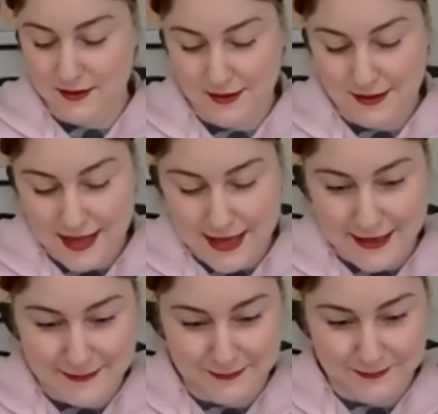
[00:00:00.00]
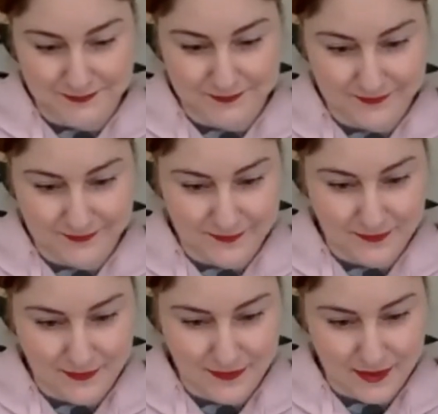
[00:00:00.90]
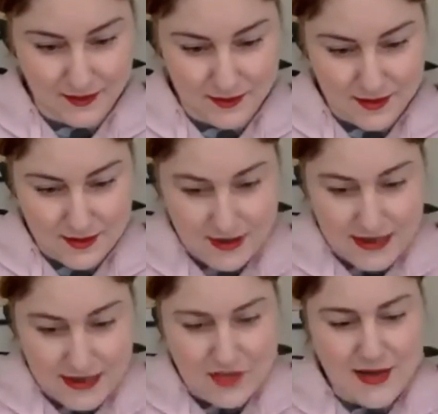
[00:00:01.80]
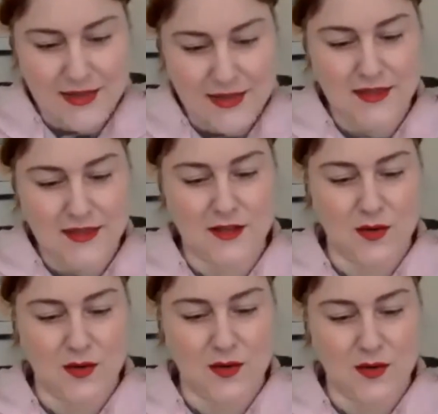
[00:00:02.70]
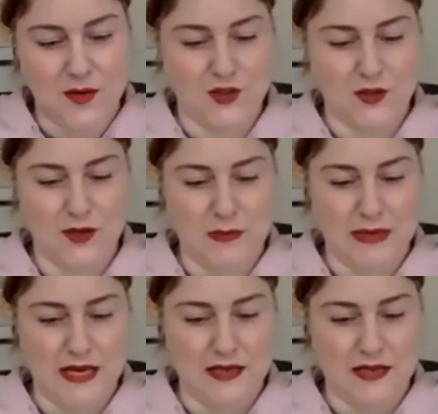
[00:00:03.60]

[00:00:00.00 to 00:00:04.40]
So the other thing that I wanted to talk about